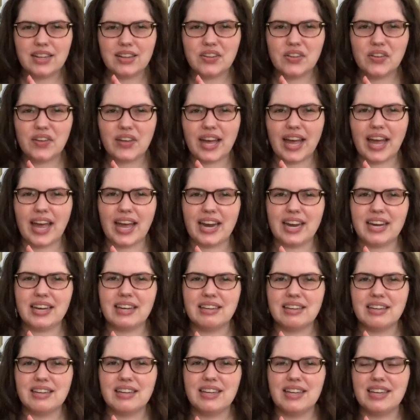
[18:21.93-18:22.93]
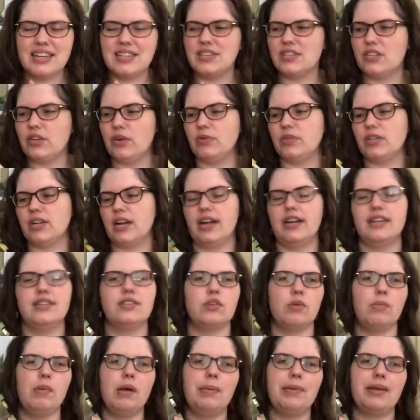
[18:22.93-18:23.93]
Look at it. It's so tight.
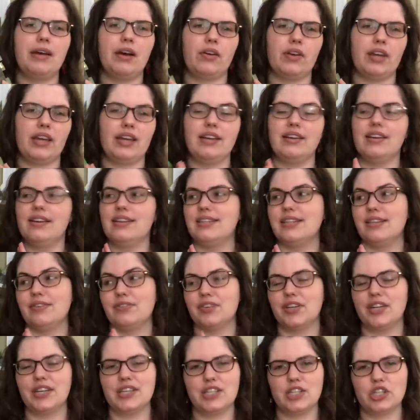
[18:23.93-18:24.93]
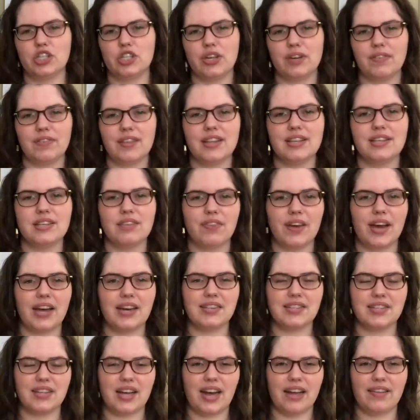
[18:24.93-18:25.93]
So maybe I'll get a different edition of this if I
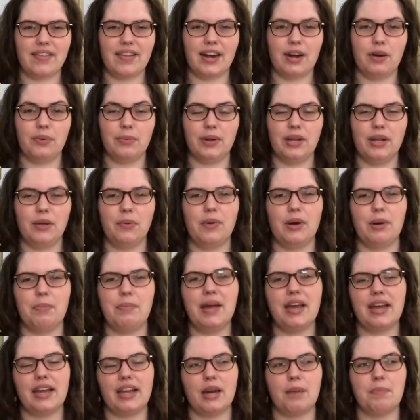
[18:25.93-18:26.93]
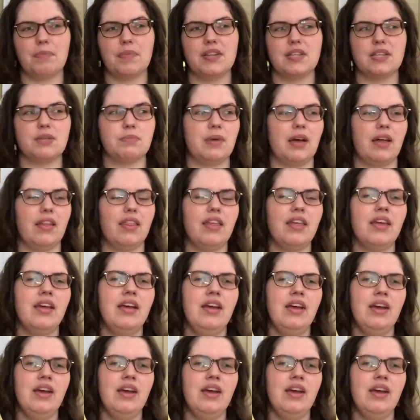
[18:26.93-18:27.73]
decide that I really wanna pick it up this month.